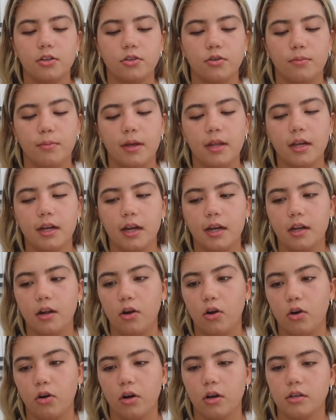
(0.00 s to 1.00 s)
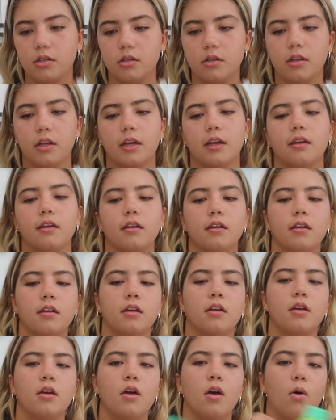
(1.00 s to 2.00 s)
so it made it kind of hard to like
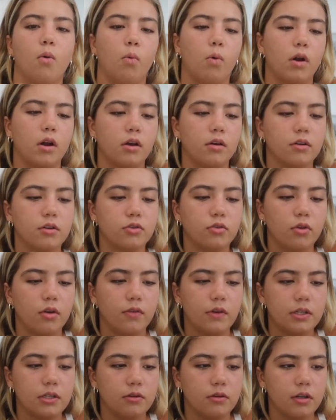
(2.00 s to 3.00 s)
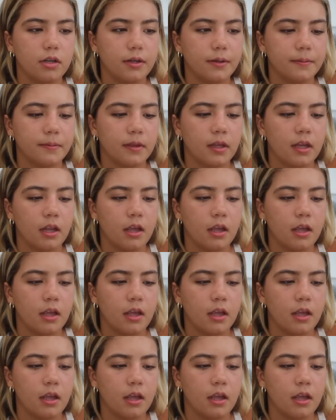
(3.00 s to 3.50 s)
want to go to school every single day.